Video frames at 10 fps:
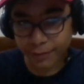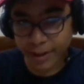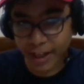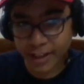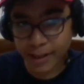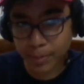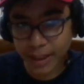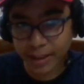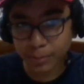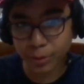then he
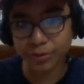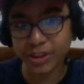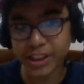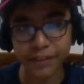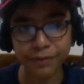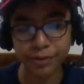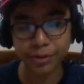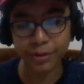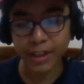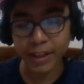played the move
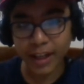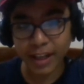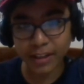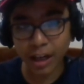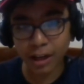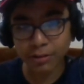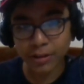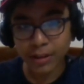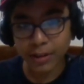g4, and now